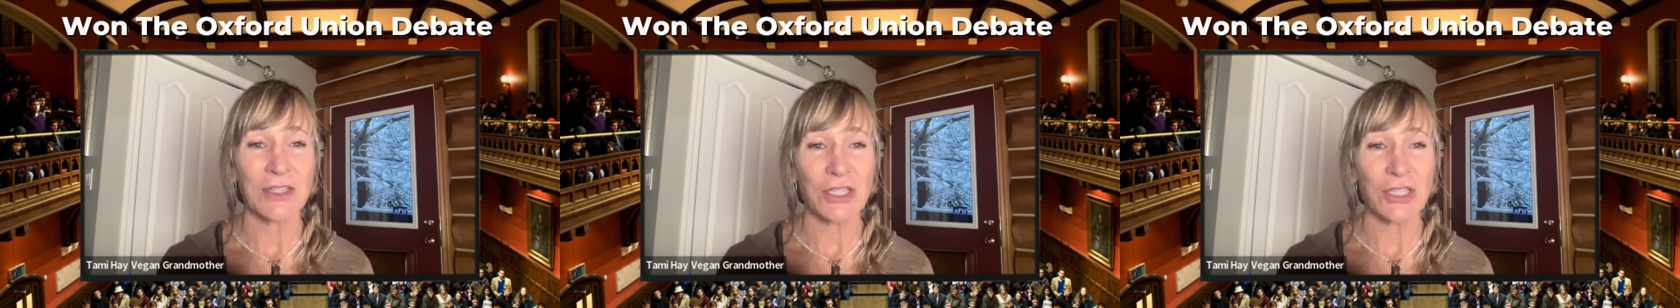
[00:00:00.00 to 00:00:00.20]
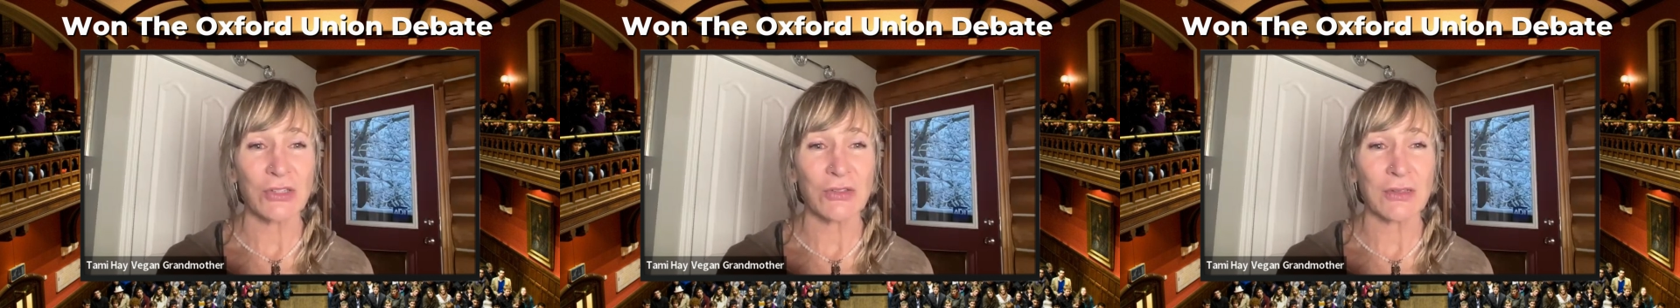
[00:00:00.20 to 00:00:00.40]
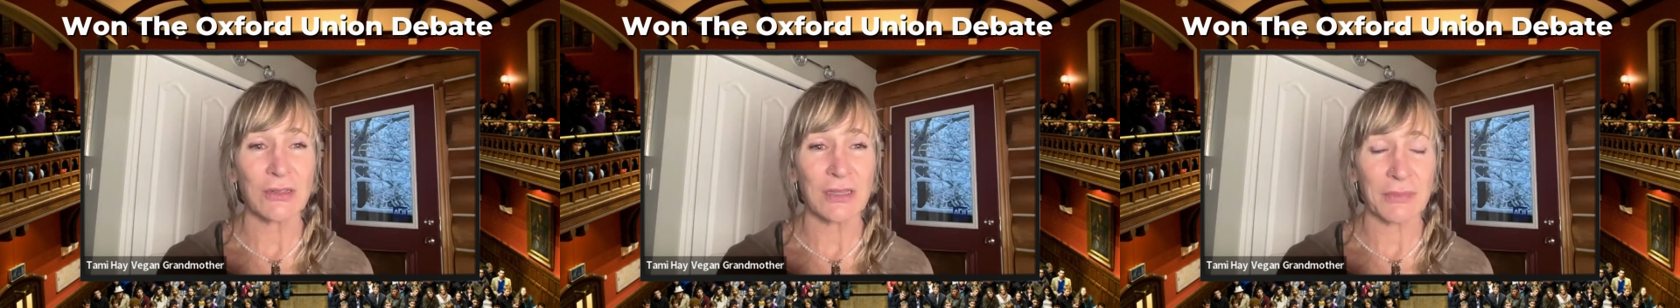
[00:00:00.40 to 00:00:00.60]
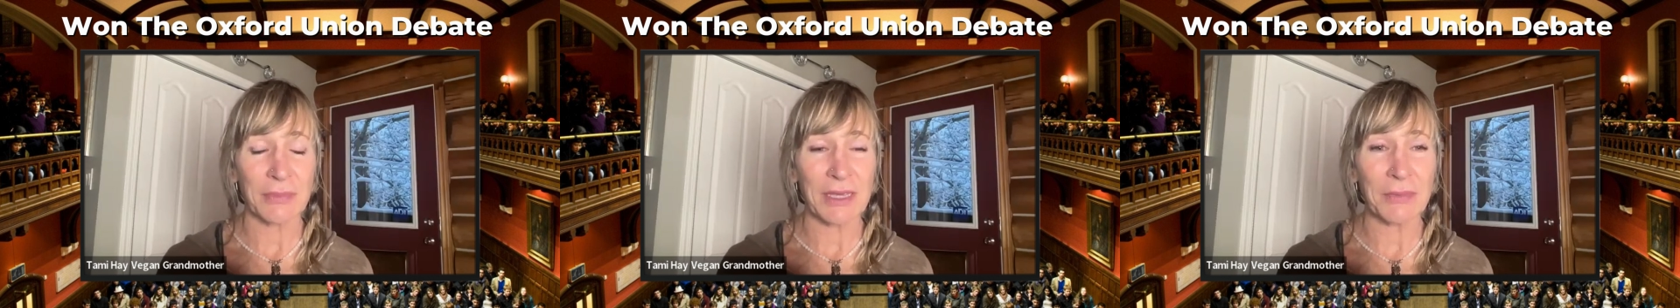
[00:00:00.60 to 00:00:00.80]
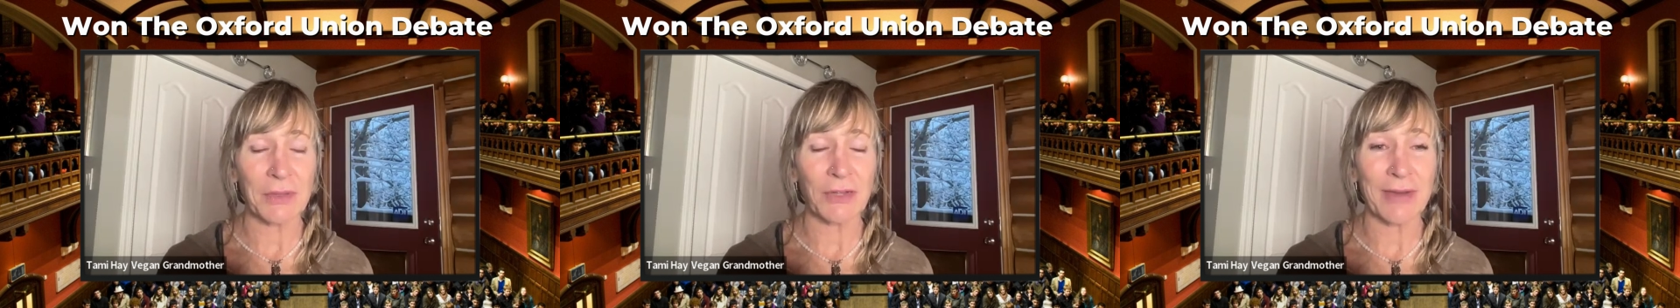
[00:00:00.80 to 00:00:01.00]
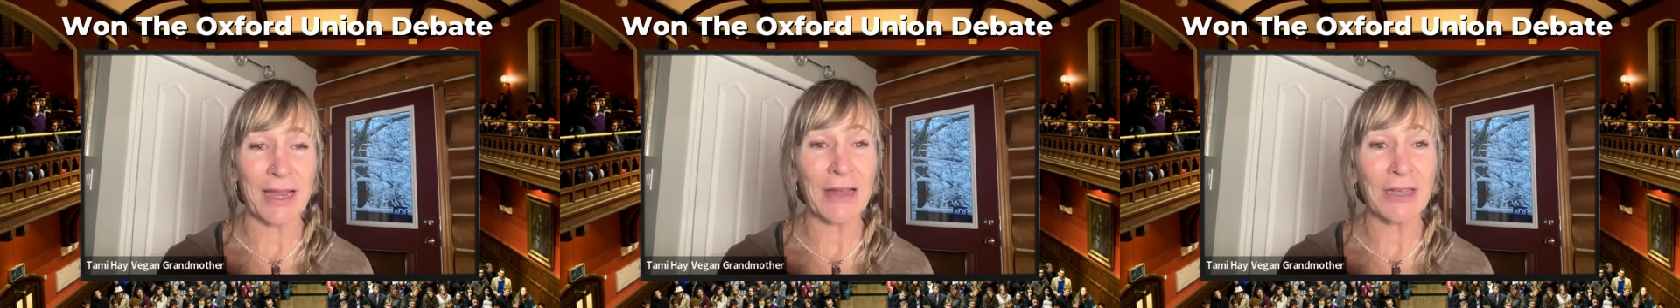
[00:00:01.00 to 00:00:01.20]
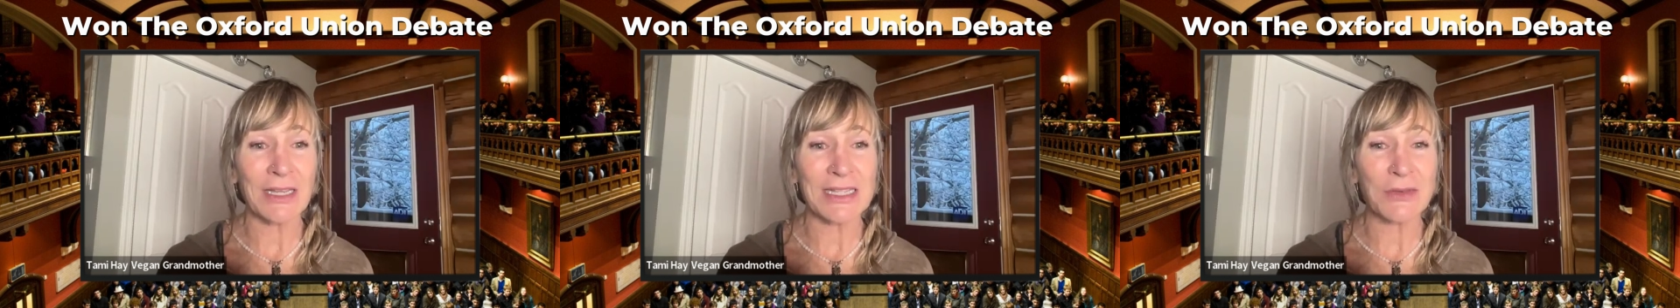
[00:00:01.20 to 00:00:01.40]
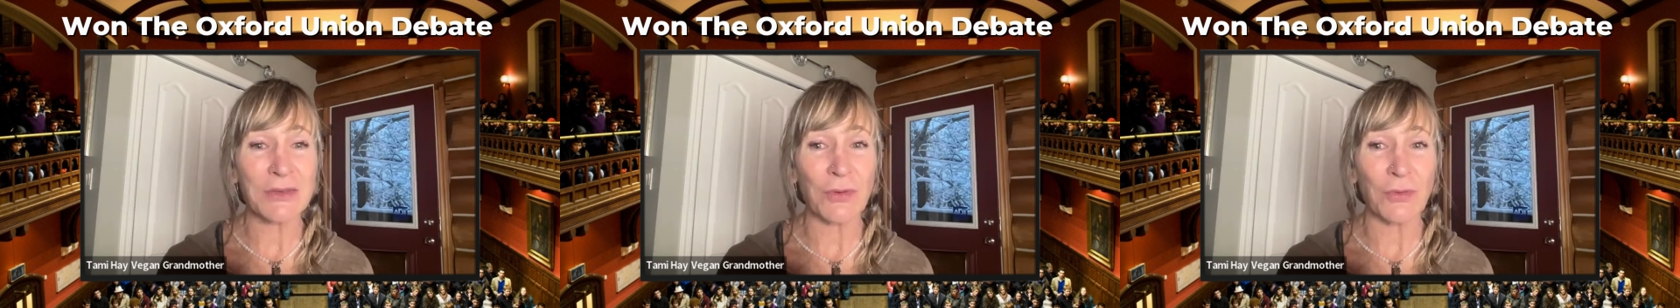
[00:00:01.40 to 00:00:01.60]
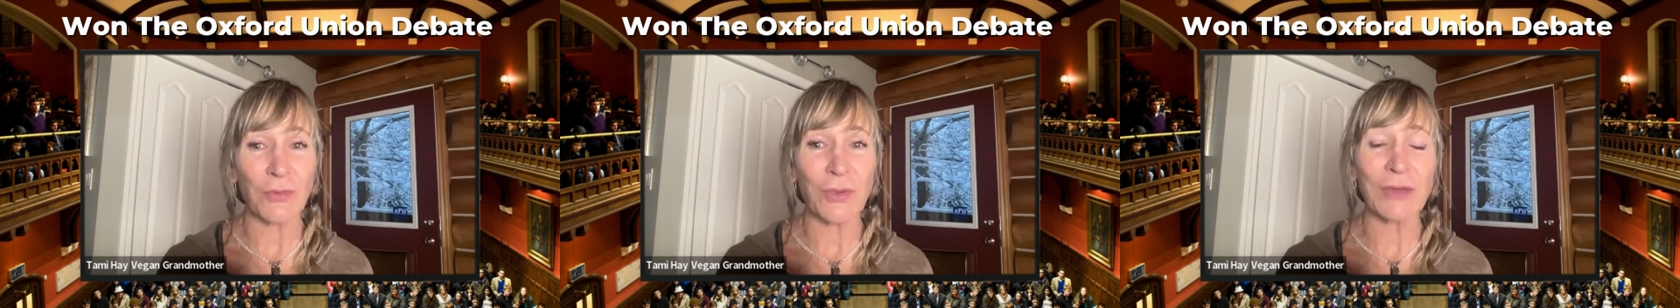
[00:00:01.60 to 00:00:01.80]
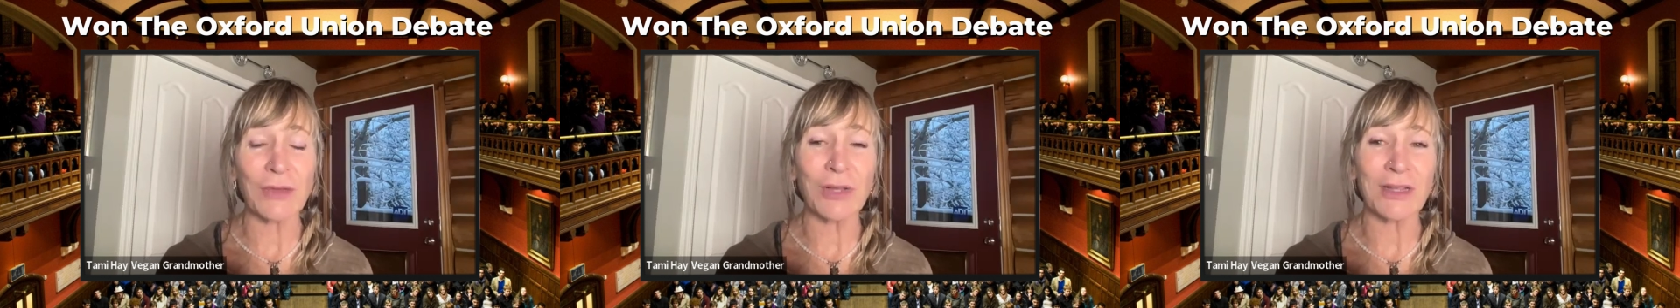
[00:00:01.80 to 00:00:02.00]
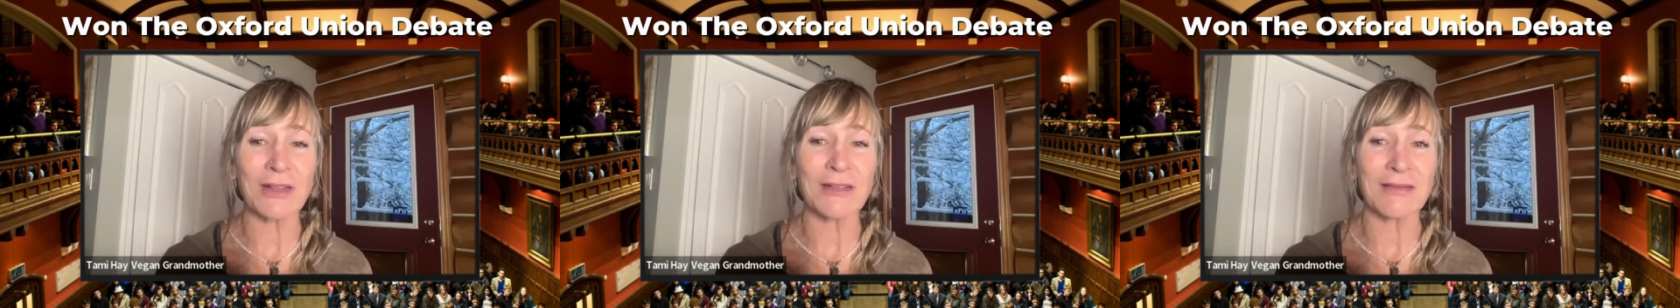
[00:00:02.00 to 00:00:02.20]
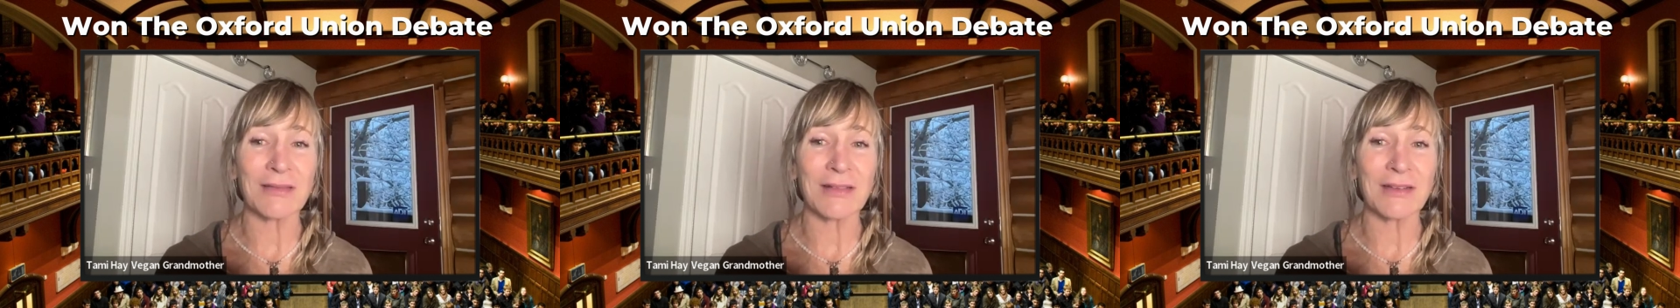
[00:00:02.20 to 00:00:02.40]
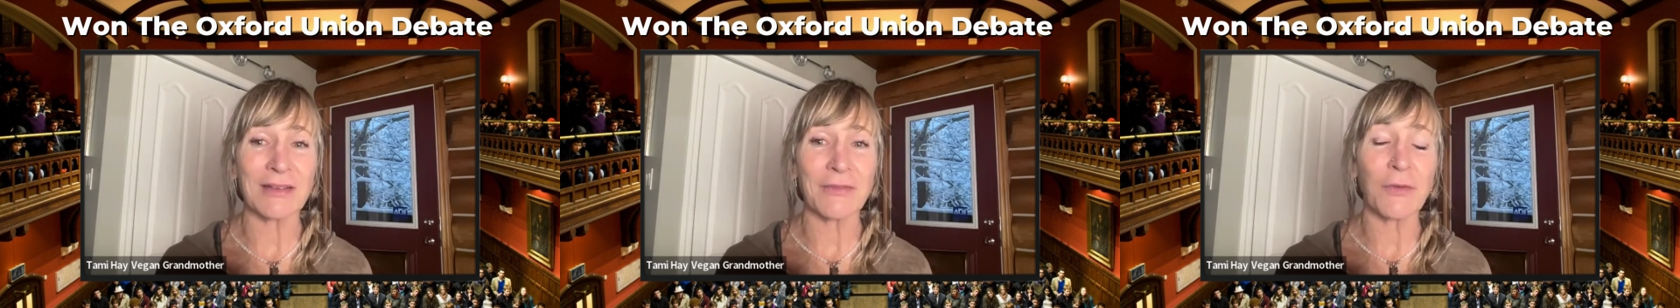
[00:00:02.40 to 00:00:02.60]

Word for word: to the people around us, we will